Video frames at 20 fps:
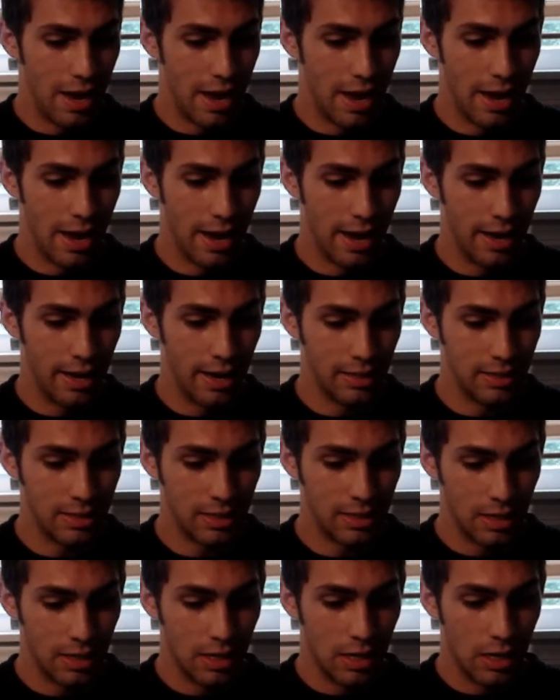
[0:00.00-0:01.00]

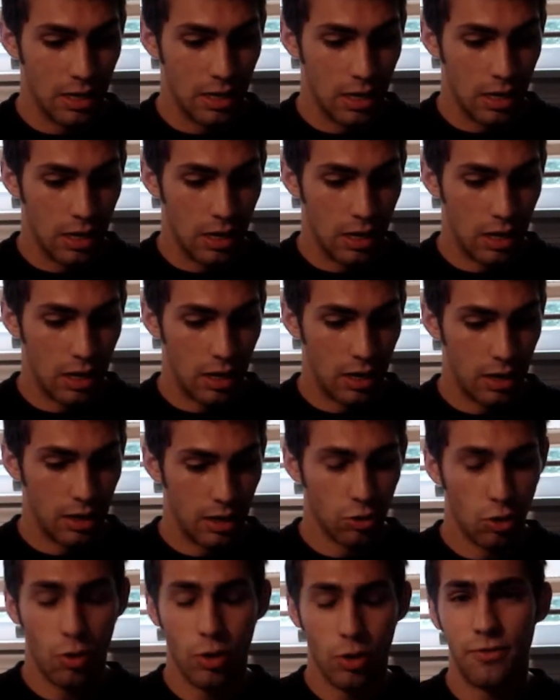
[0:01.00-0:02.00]
And
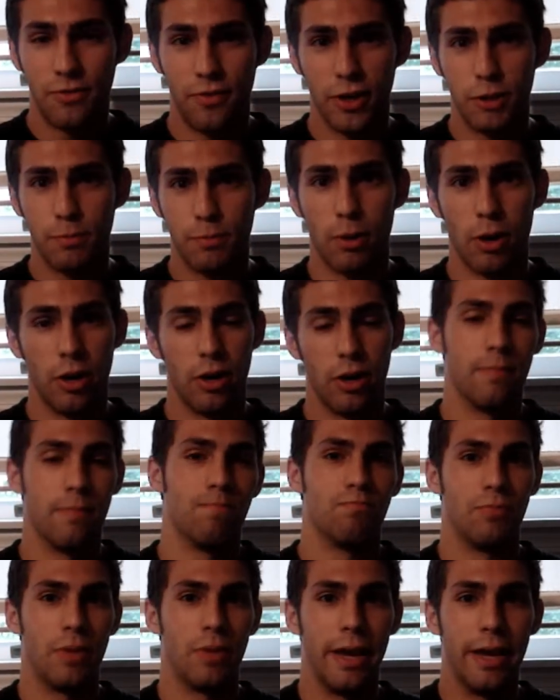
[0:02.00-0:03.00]
Laurence Fishburne,
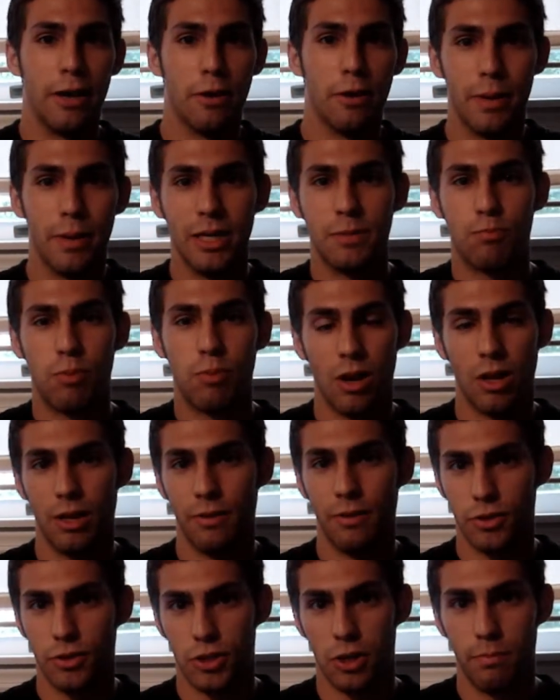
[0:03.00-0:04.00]
hit or miss
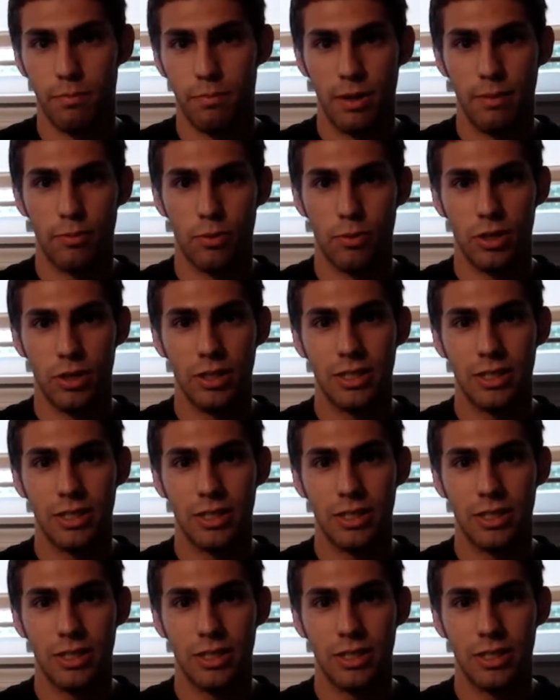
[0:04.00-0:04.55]
probably for some people.